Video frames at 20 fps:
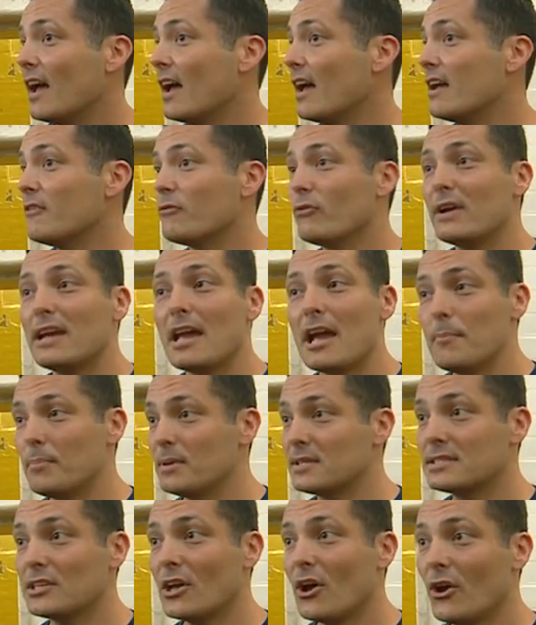every
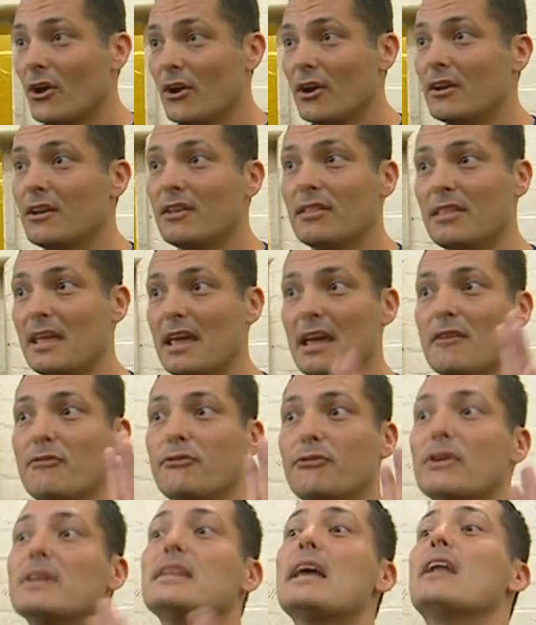episode. They're
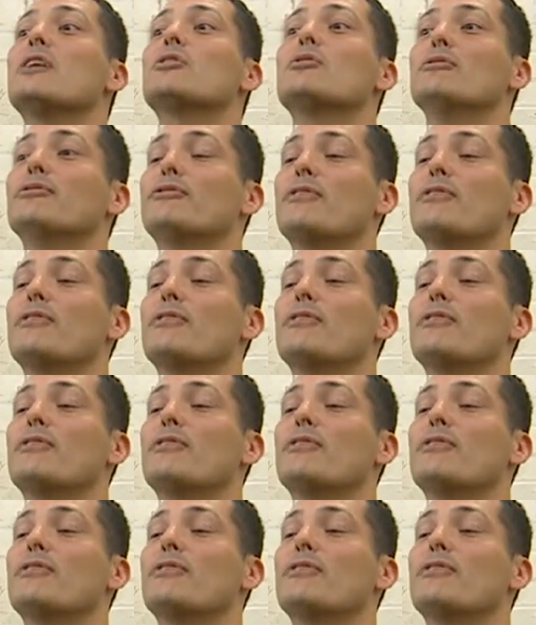fanatical